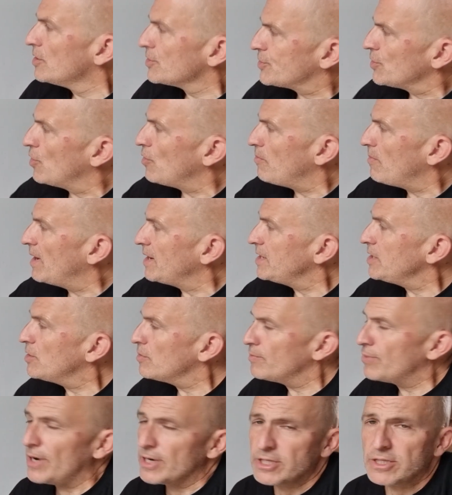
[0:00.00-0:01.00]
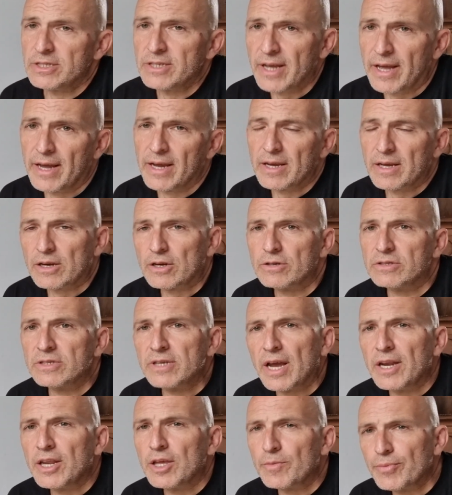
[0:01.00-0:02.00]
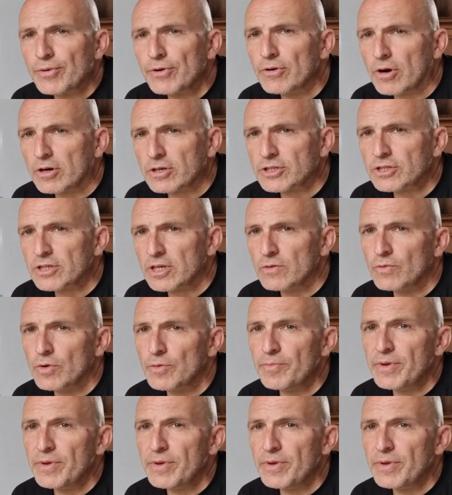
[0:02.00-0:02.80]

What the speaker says: So my decompression tank containing pure oxygen